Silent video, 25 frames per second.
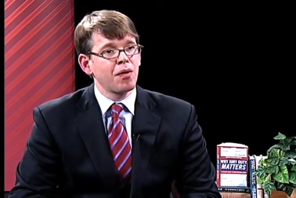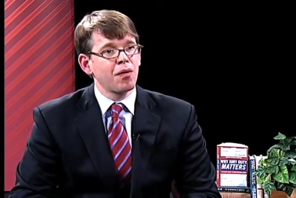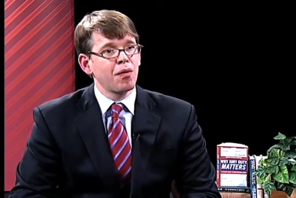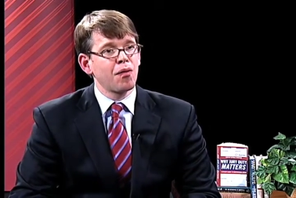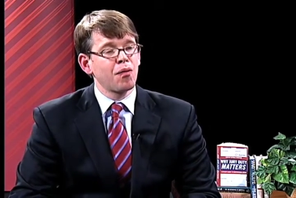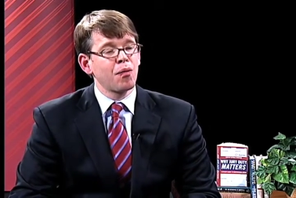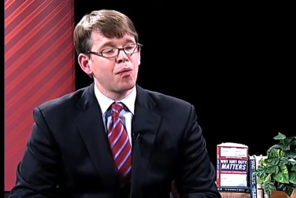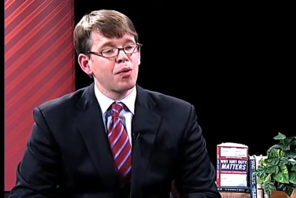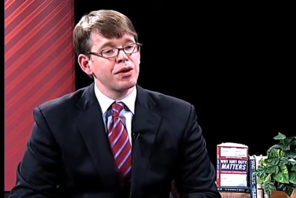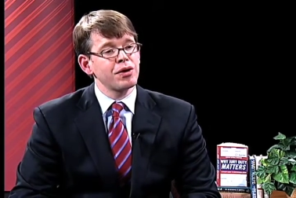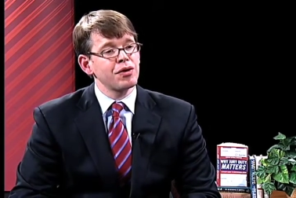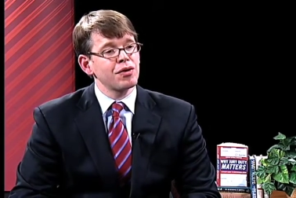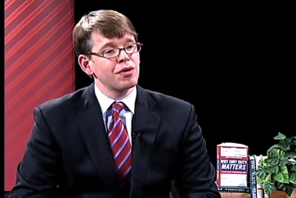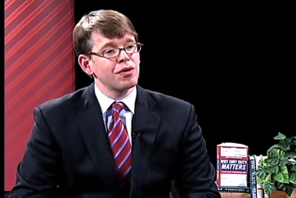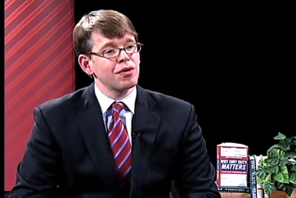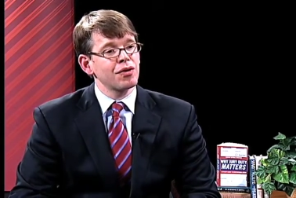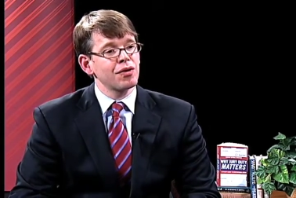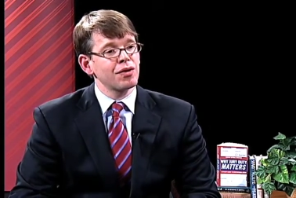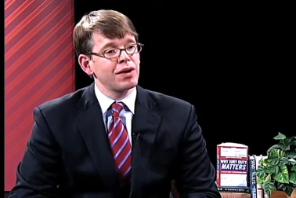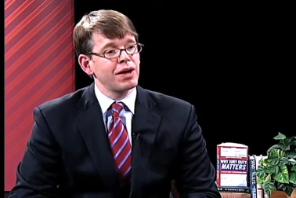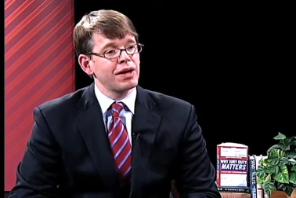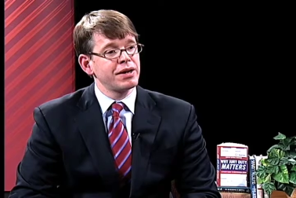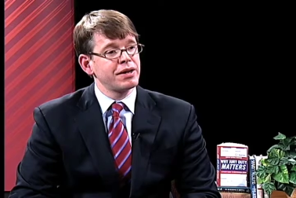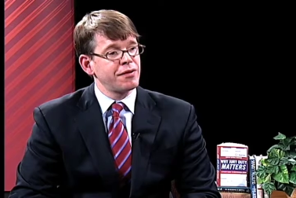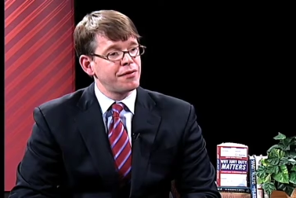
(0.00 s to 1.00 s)
when you're
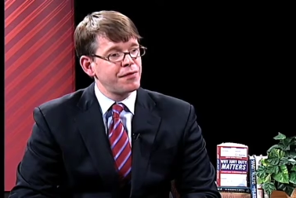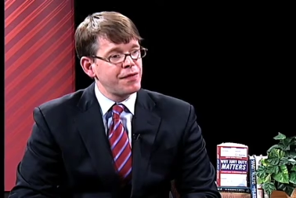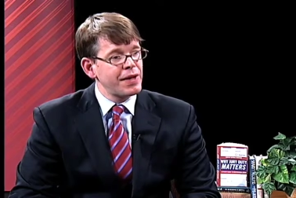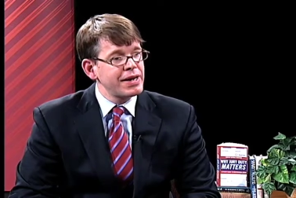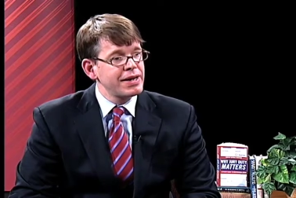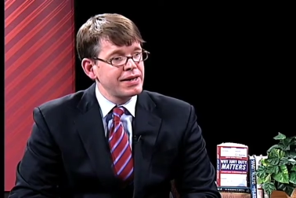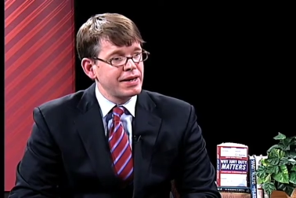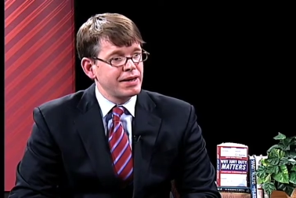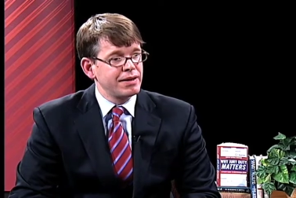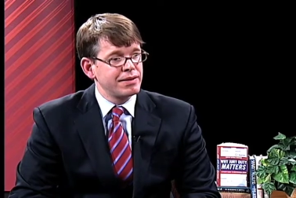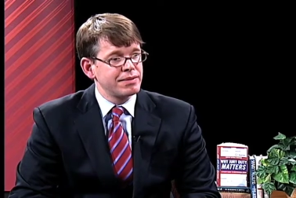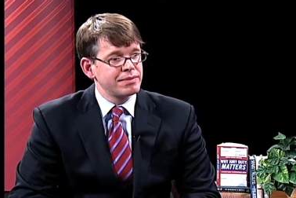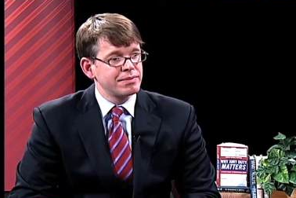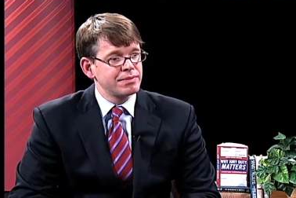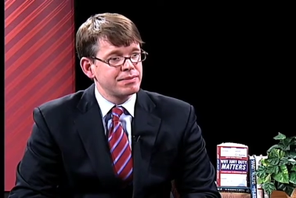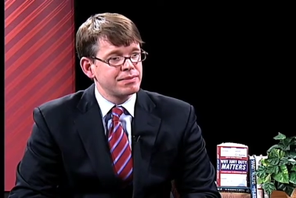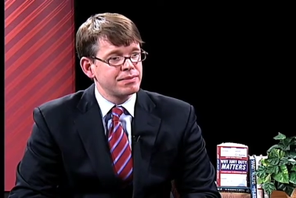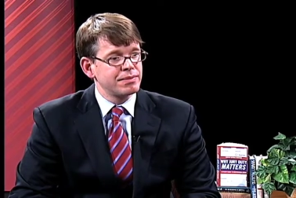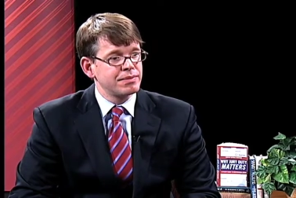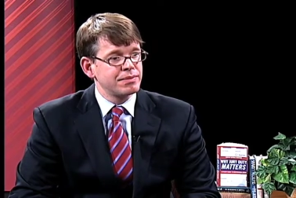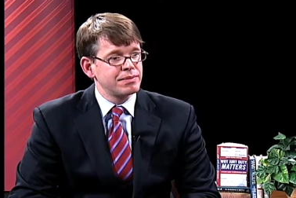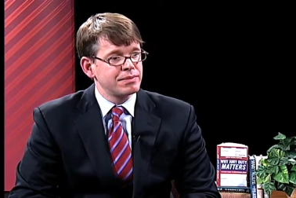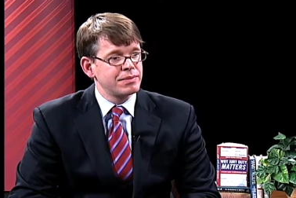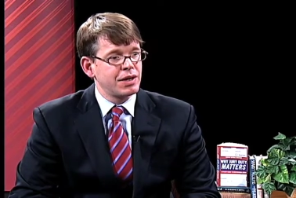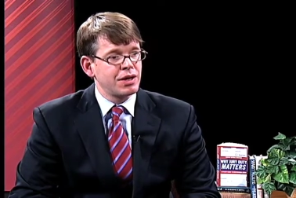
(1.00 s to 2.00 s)
a defendant,
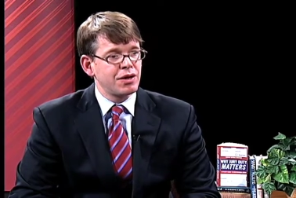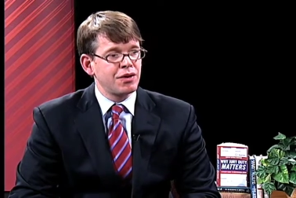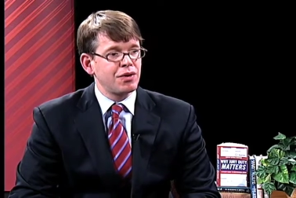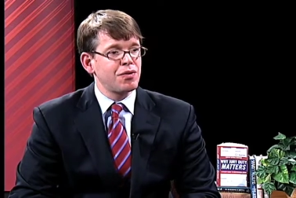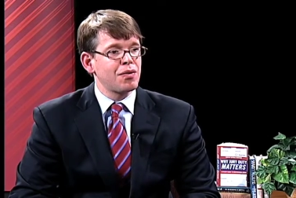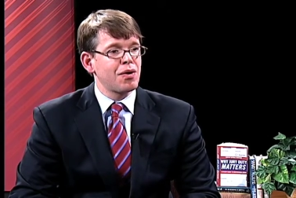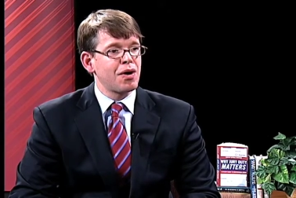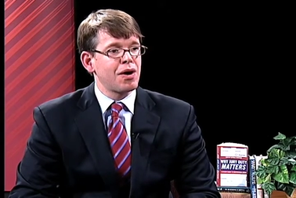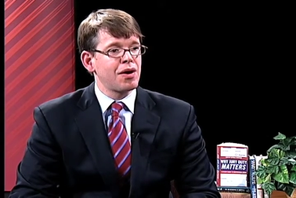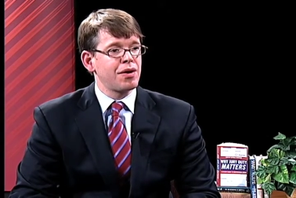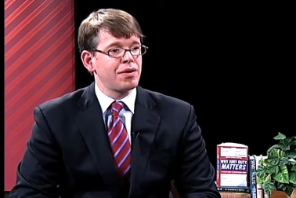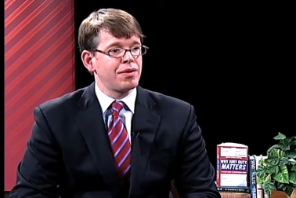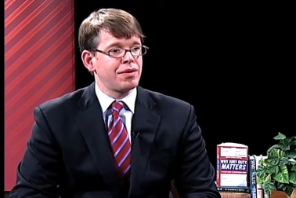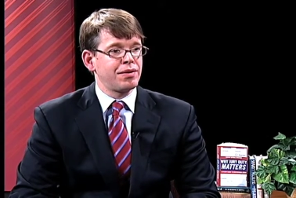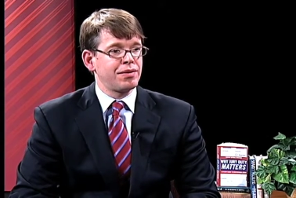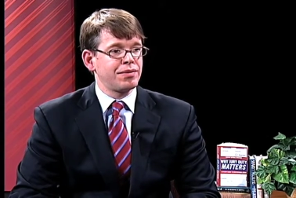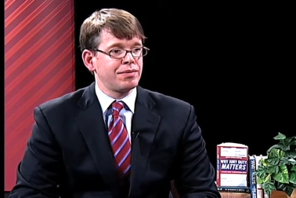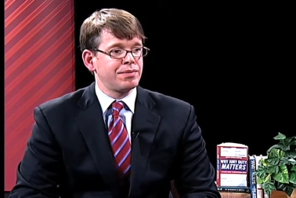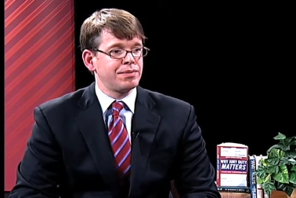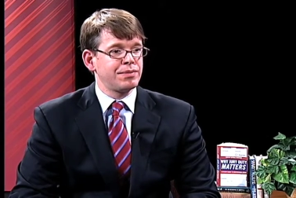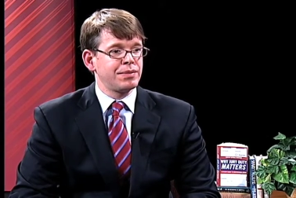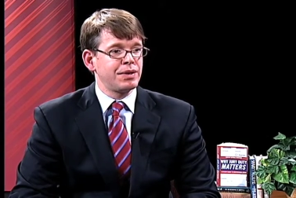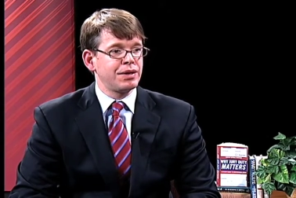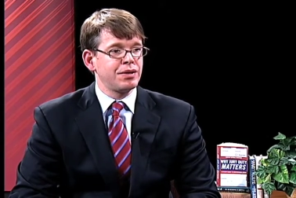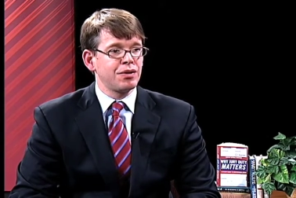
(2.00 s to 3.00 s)
here you are,
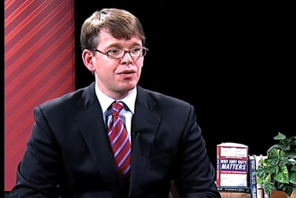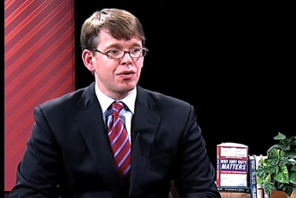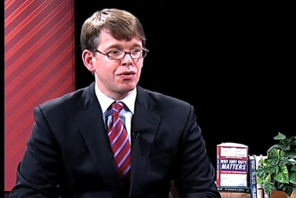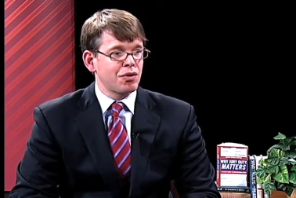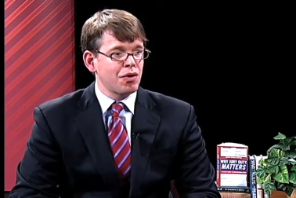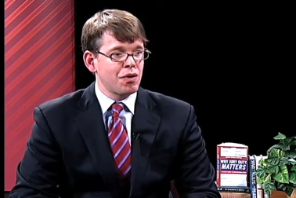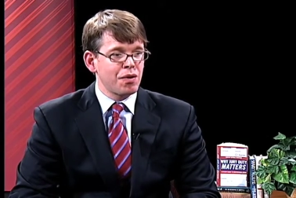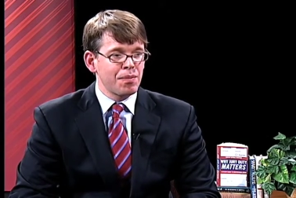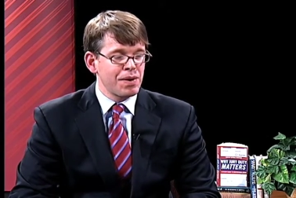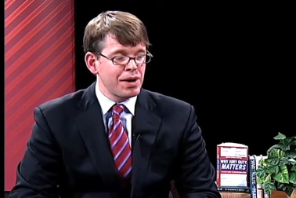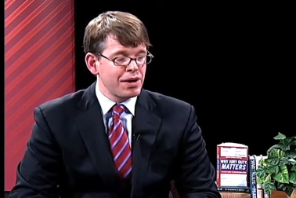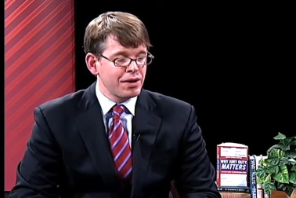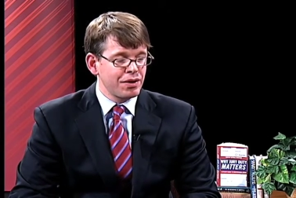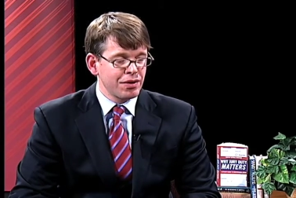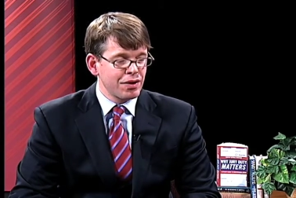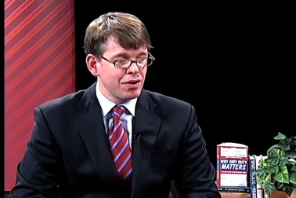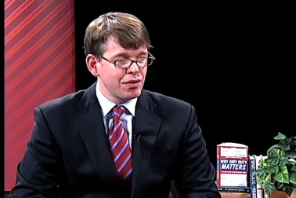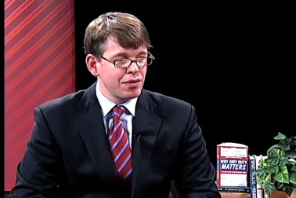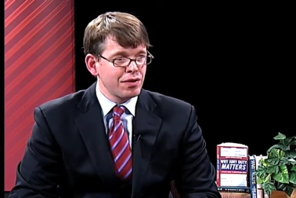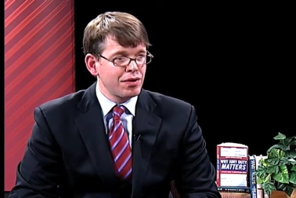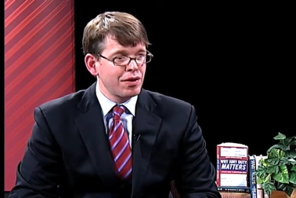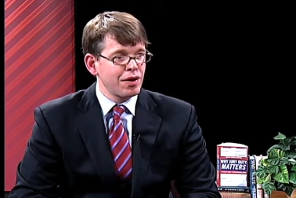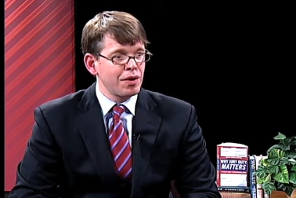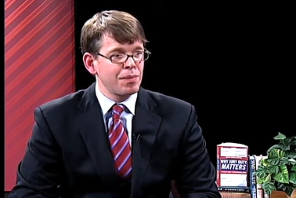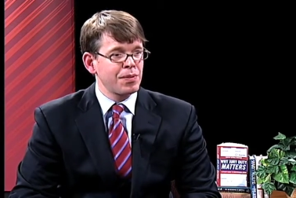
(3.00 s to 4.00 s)
and you're going about your
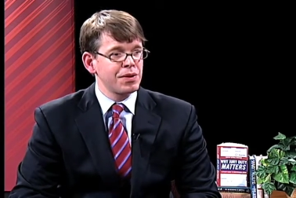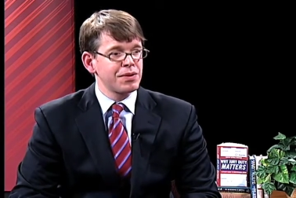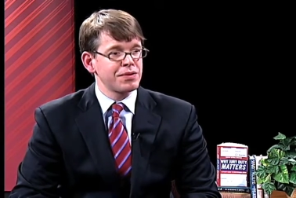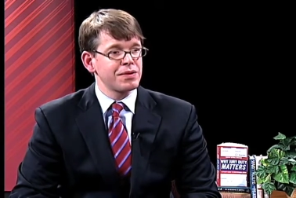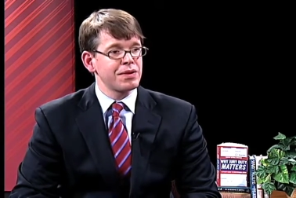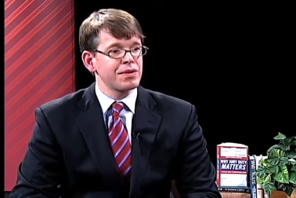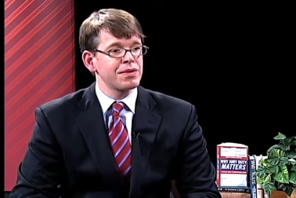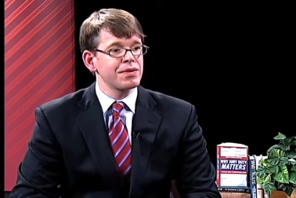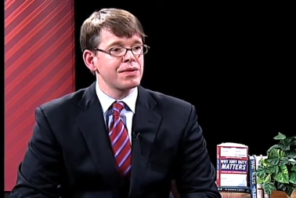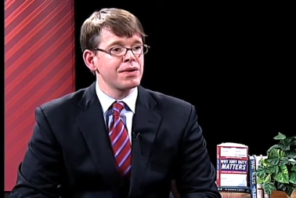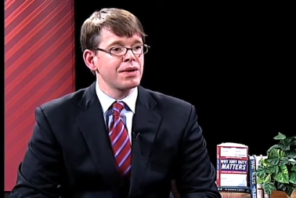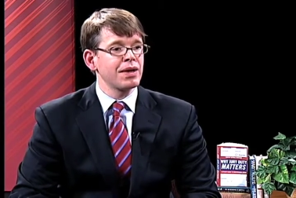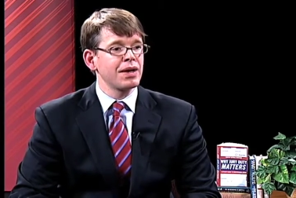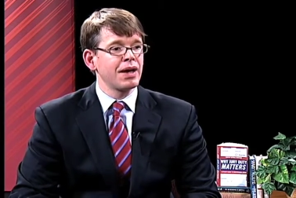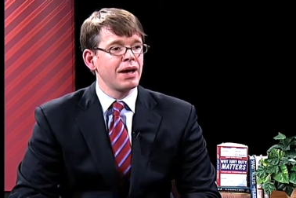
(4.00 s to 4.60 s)
ordinary business,